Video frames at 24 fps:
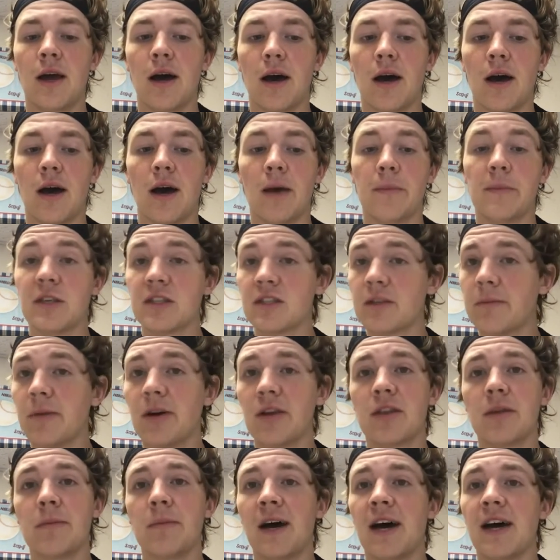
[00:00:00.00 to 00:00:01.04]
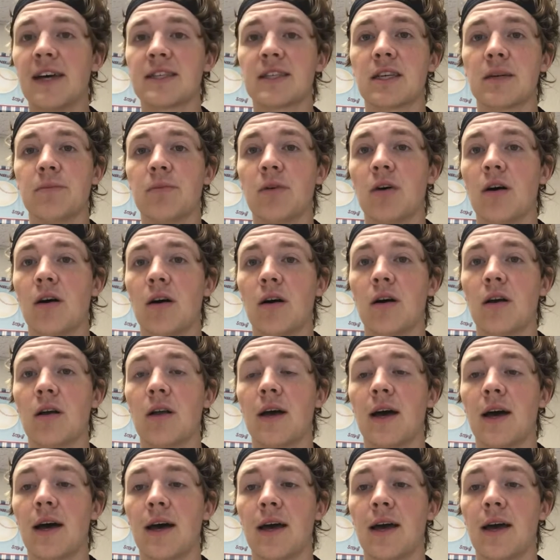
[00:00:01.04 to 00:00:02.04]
I missed a month of basketball.